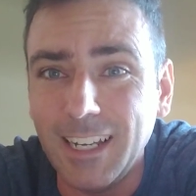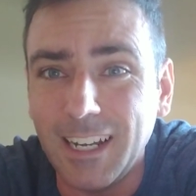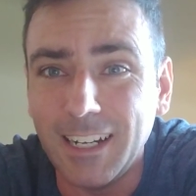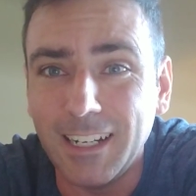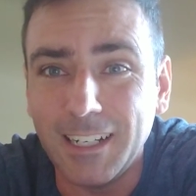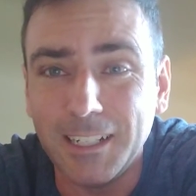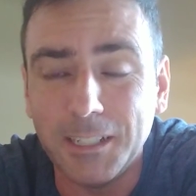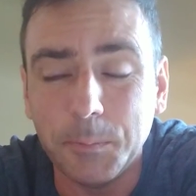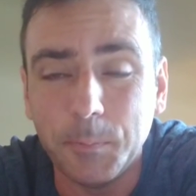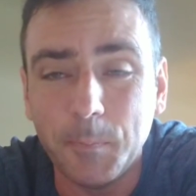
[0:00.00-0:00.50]

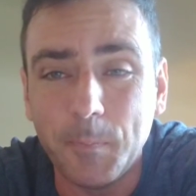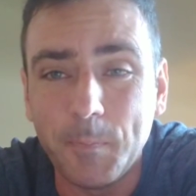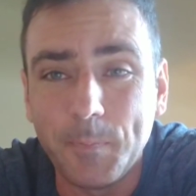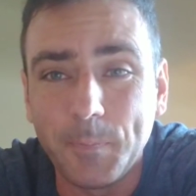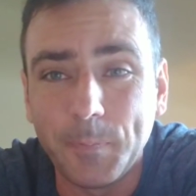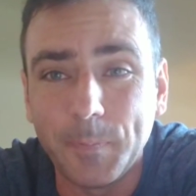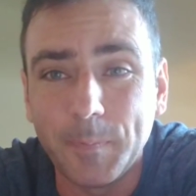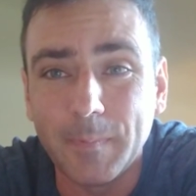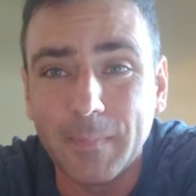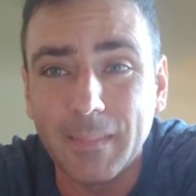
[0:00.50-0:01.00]
um,
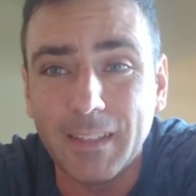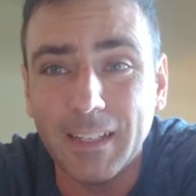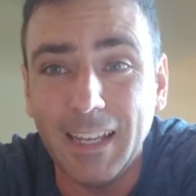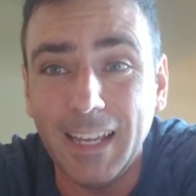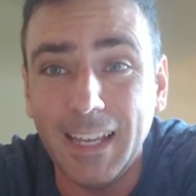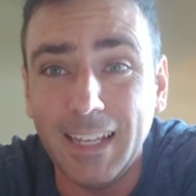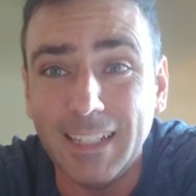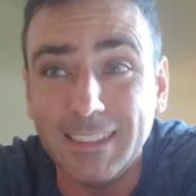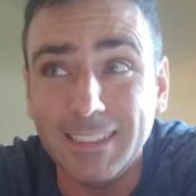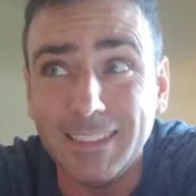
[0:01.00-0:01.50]

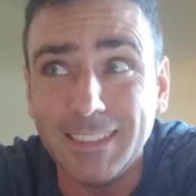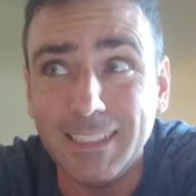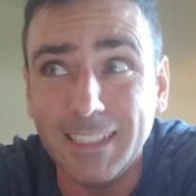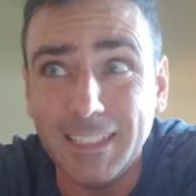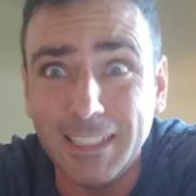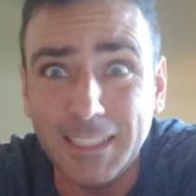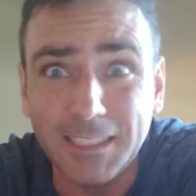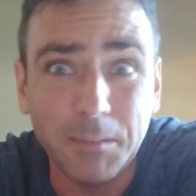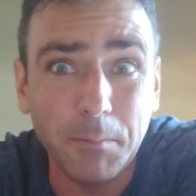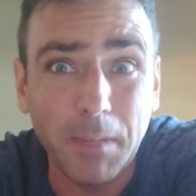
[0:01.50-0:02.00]
and
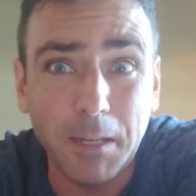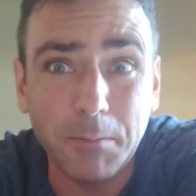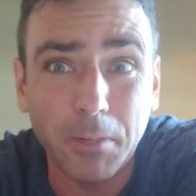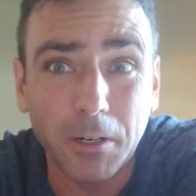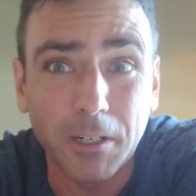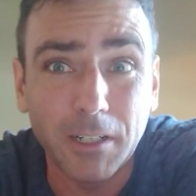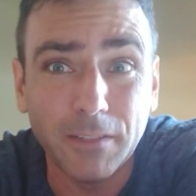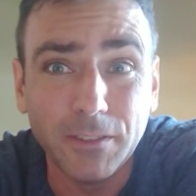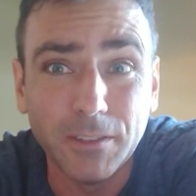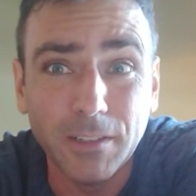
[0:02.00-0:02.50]
it is a main
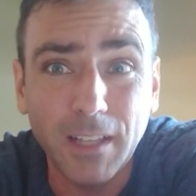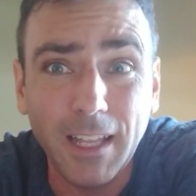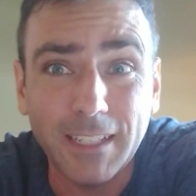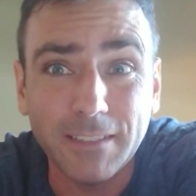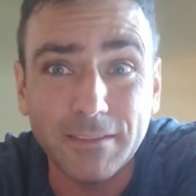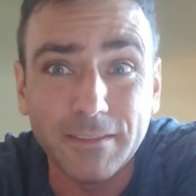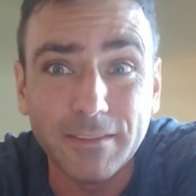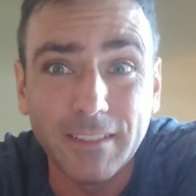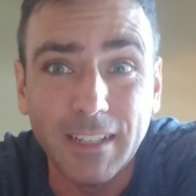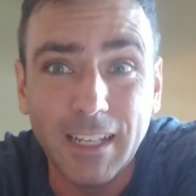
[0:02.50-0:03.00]
part of your
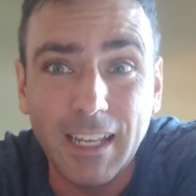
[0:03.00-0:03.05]
life.